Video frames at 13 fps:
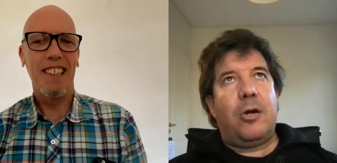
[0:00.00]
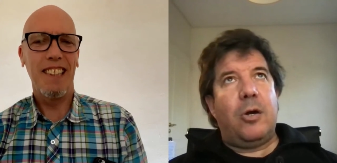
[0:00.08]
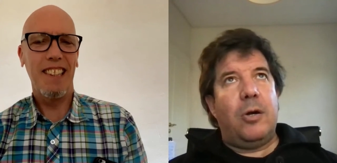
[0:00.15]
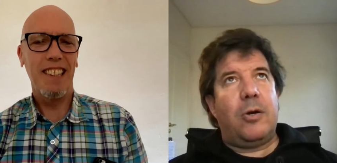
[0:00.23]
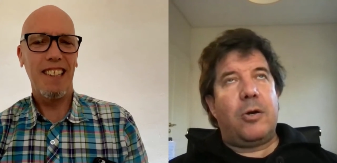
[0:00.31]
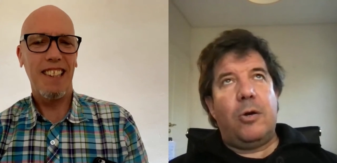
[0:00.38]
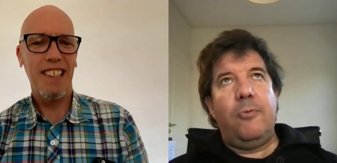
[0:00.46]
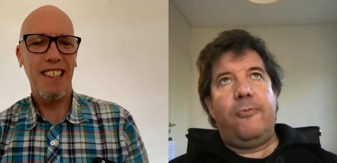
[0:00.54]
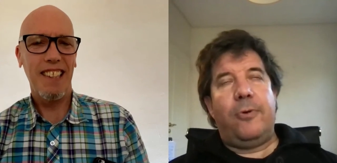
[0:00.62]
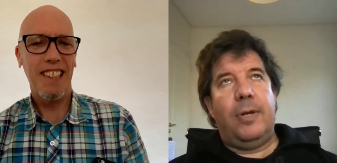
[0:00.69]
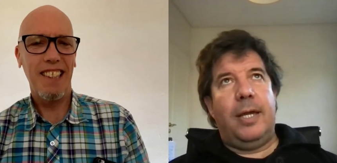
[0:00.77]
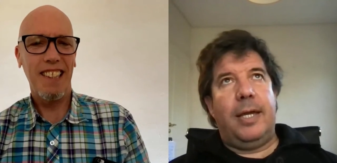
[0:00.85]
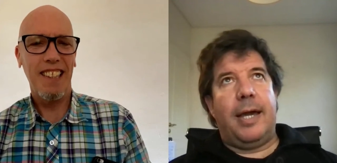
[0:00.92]

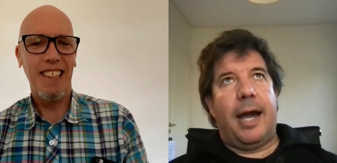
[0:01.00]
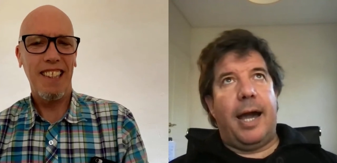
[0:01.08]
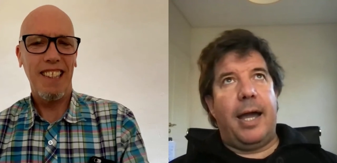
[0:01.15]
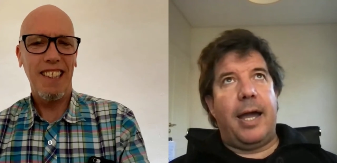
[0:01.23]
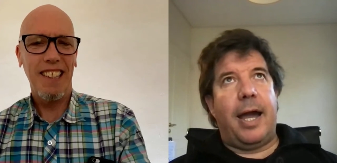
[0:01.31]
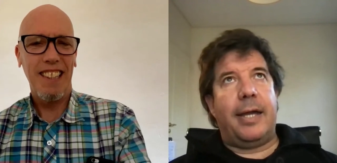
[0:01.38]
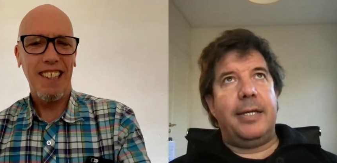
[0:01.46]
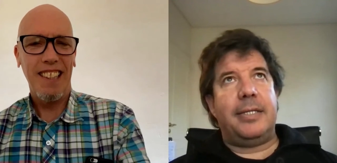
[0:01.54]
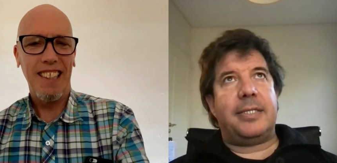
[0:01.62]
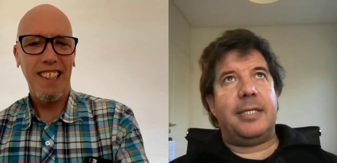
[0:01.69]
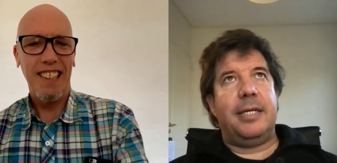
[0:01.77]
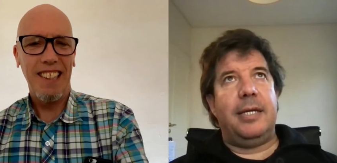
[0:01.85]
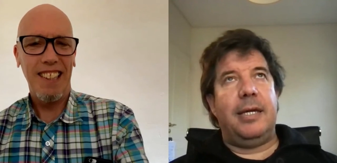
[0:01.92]
Speaker 1: hopefully i, I
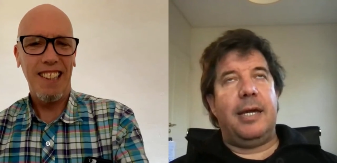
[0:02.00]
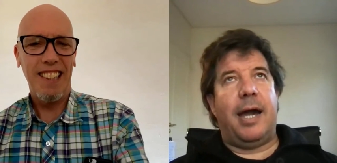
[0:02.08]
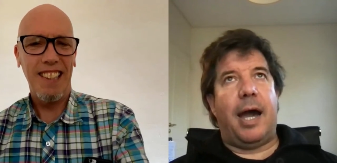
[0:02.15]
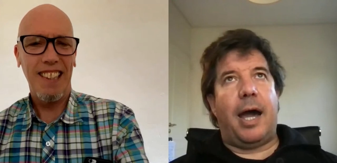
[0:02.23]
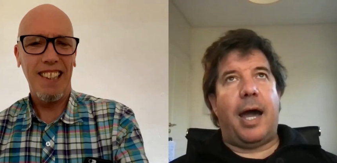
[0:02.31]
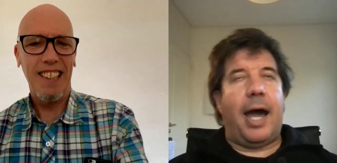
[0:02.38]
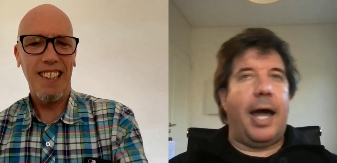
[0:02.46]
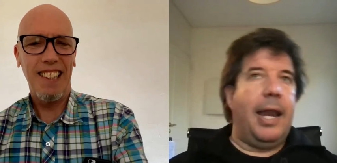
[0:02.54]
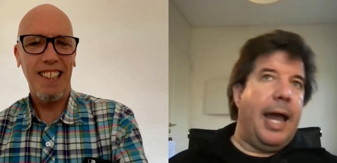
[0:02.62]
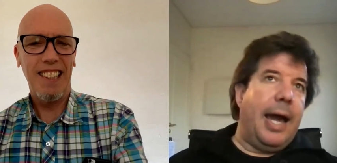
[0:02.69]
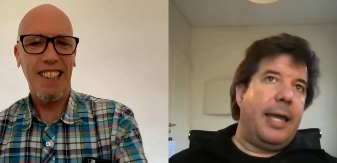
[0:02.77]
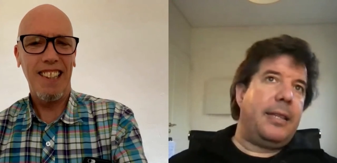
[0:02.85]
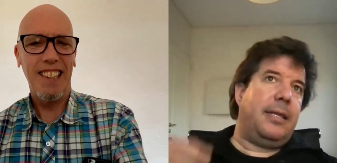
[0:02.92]
see a, a
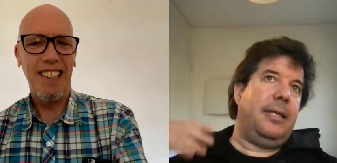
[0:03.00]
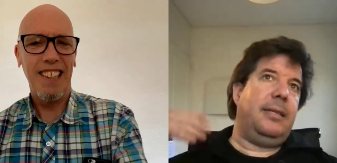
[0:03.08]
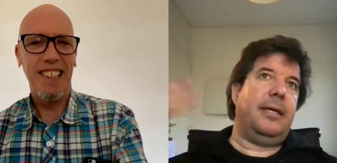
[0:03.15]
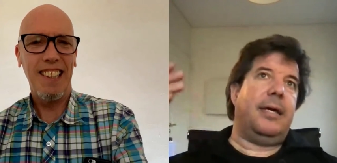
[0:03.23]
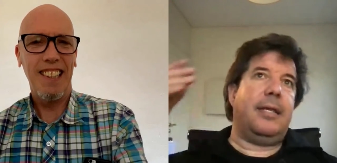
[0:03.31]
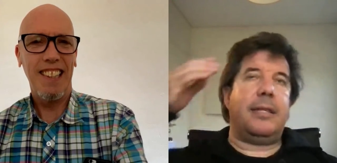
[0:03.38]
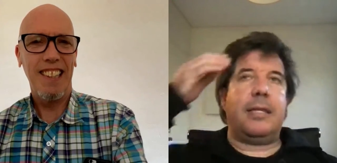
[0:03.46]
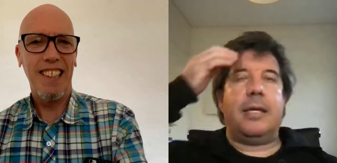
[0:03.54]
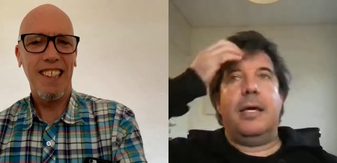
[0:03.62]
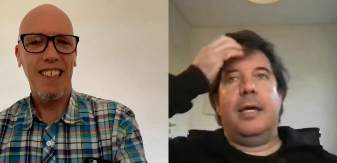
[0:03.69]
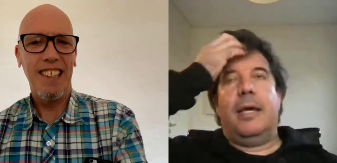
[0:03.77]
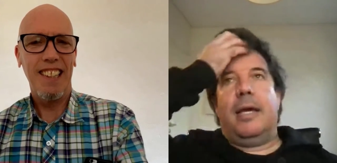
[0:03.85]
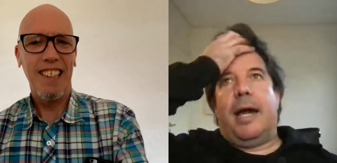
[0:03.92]
light in them
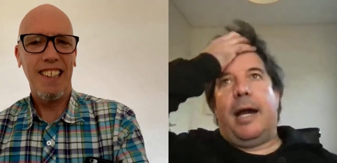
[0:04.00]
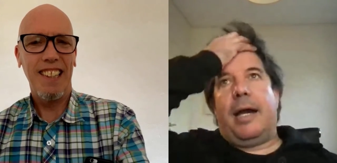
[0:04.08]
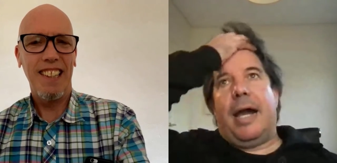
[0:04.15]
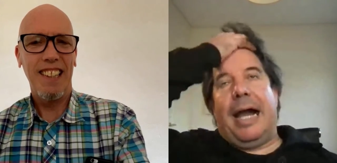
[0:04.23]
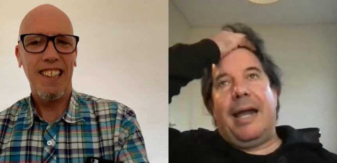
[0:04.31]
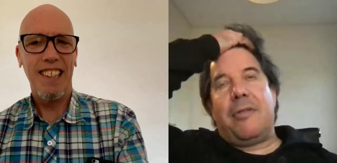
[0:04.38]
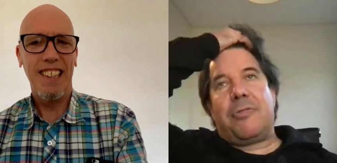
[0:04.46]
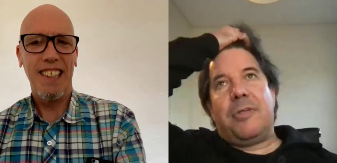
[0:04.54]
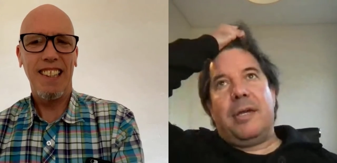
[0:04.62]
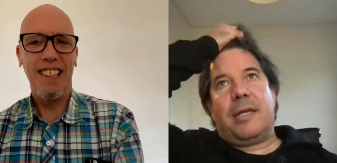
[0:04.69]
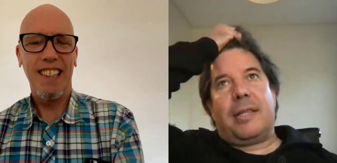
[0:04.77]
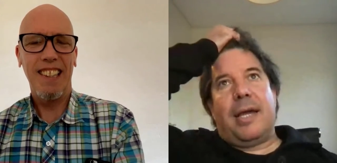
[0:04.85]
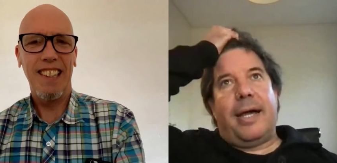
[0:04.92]
I, I
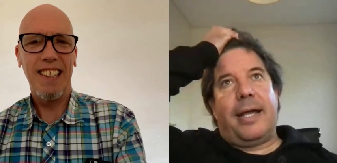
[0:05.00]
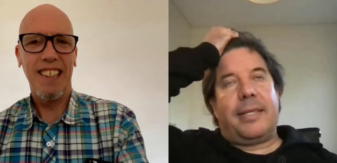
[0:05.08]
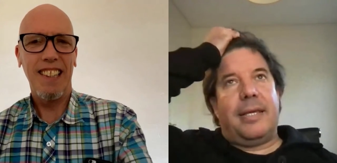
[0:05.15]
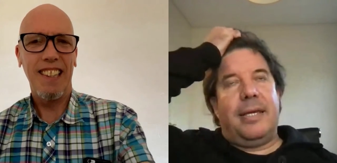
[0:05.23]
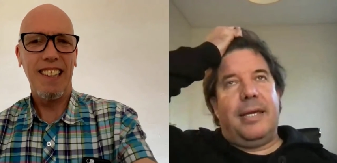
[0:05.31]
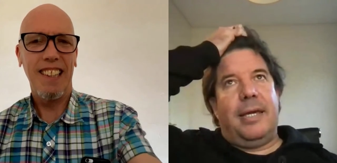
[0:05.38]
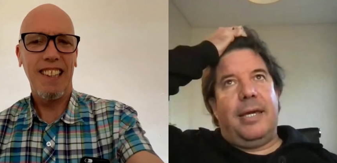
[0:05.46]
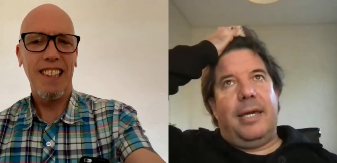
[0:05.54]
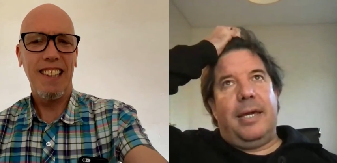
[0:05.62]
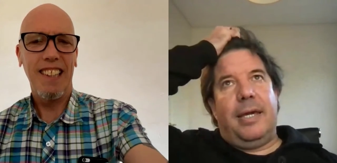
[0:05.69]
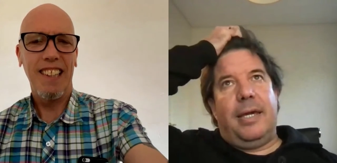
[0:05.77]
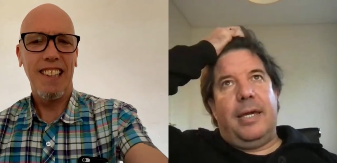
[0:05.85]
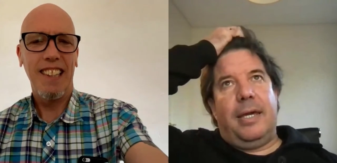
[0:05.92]
think that
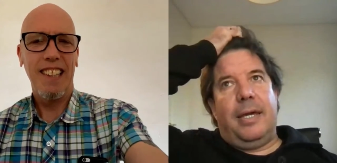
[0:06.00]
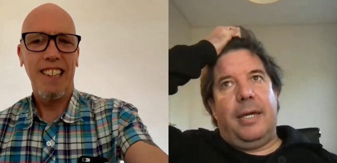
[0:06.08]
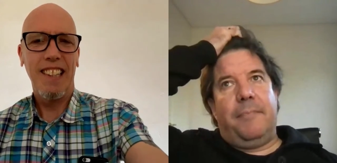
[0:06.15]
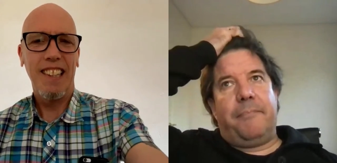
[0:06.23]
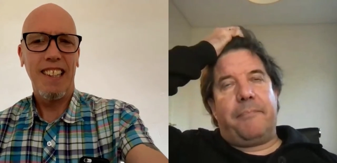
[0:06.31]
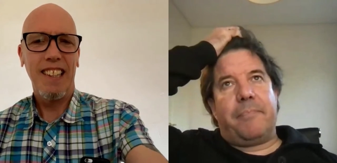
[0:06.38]
uh,